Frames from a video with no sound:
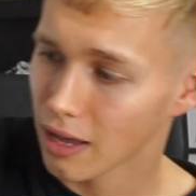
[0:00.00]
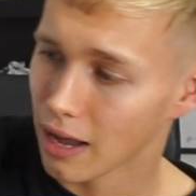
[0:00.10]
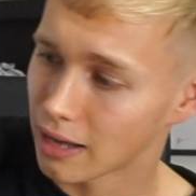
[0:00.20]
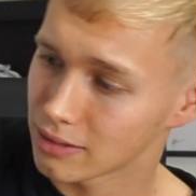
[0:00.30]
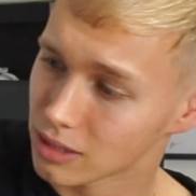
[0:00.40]

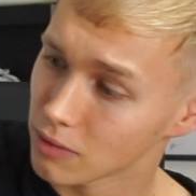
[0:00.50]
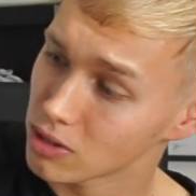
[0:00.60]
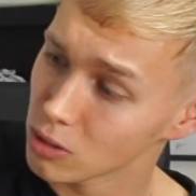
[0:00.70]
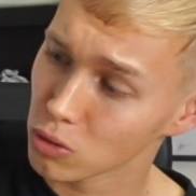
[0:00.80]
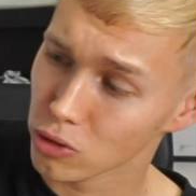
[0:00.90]
And if you
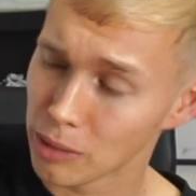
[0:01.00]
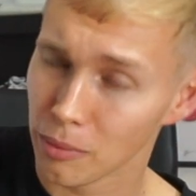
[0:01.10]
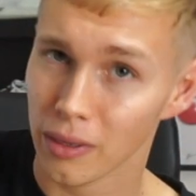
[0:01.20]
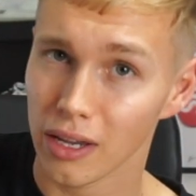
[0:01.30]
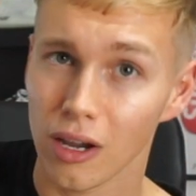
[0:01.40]
did want to grab a
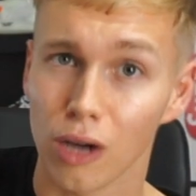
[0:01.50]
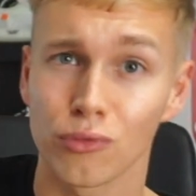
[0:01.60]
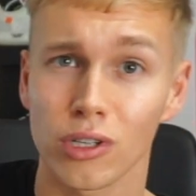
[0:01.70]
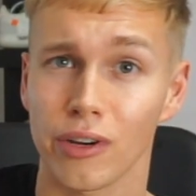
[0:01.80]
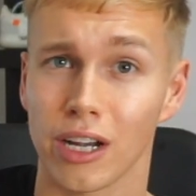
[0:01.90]
pair, I'd
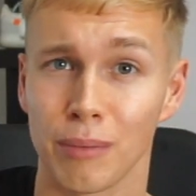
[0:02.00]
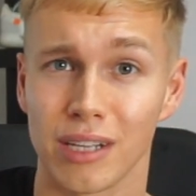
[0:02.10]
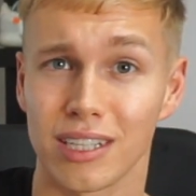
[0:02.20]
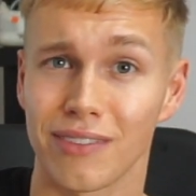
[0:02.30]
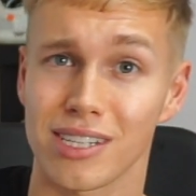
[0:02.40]
really
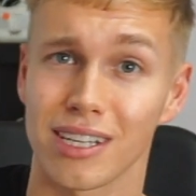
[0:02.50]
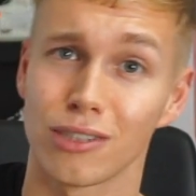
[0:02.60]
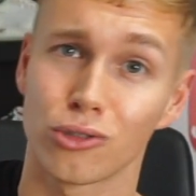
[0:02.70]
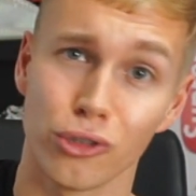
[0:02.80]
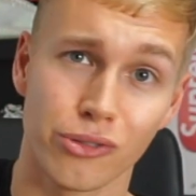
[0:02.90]
recommend either staying
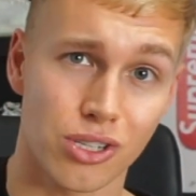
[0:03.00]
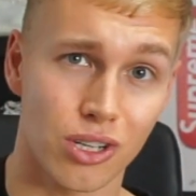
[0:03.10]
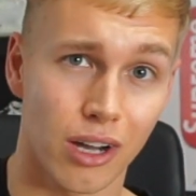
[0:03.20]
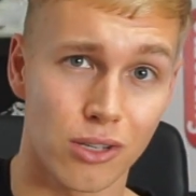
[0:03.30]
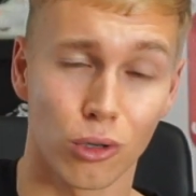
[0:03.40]
true to
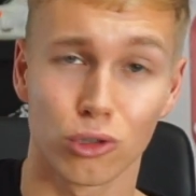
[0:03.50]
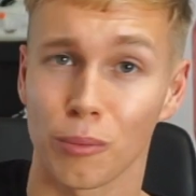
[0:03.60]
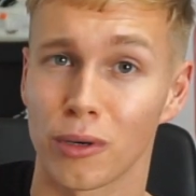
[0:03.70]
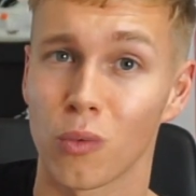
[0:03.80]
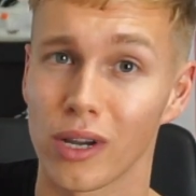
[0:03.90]
size or
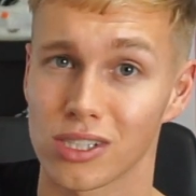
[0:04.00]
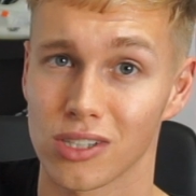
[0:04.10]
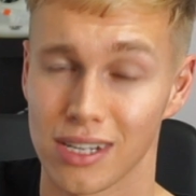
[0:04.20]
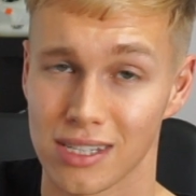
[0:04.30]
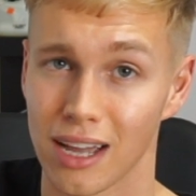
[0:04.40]
dropping a waist
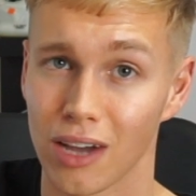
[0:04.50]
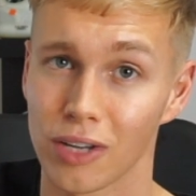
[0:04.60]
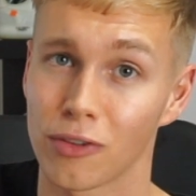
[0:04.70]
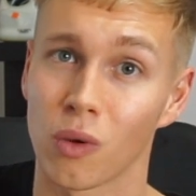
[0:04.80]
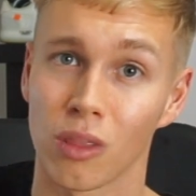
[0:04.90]
size down
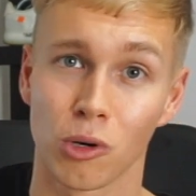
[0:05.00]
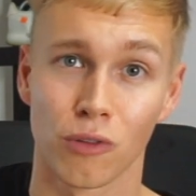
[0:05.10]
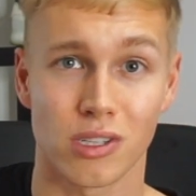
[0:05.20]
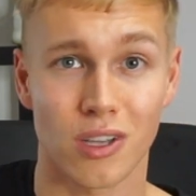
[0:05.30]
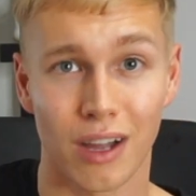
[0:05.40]
if you want more of a
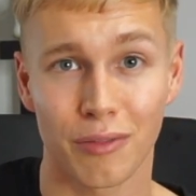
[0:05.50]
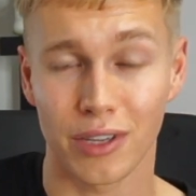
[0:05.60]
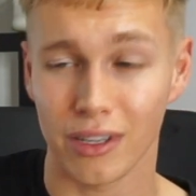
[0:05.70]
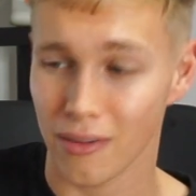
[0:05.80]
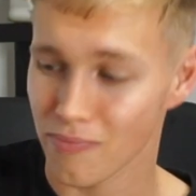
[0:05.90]
tighter
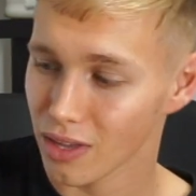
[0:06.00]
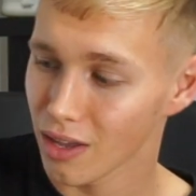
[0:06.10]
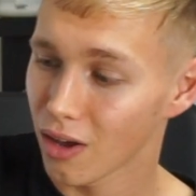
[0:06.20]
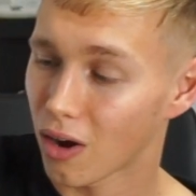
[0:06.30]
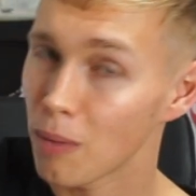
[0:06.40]
fit.
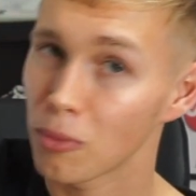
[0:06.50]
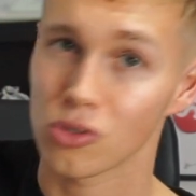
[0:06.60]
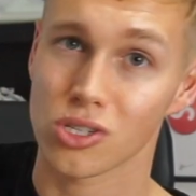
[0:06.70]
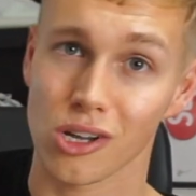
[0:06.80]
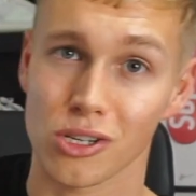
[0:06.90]
I bought a
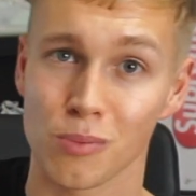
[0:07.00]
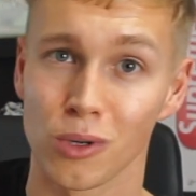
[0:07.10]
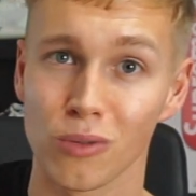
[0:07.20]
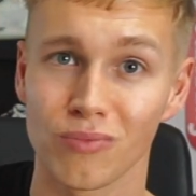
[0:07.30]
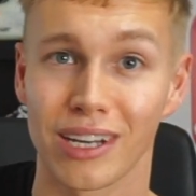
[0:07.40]
size
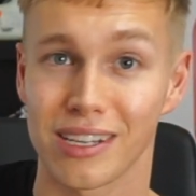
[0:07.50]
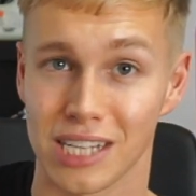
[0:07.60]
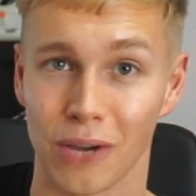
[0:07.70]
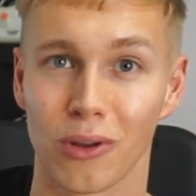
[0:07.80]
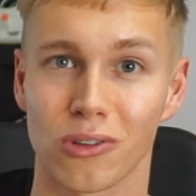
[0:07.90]
small and this is
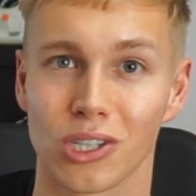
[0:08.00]
how it looks